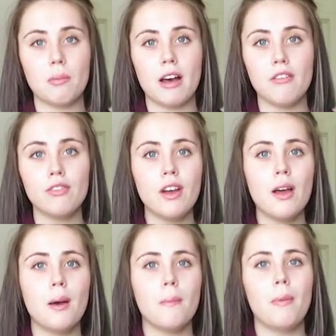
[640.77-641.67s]
above,
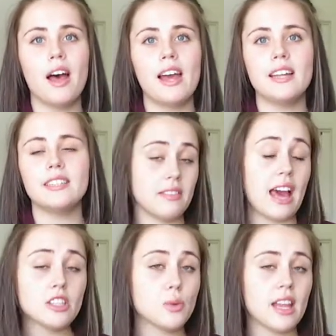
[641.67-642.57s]
but
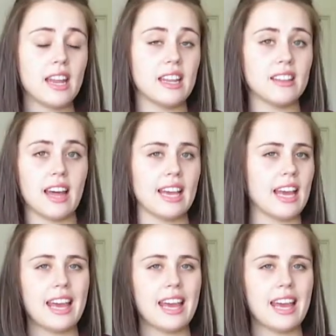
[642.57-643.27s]
that's when I didn't like.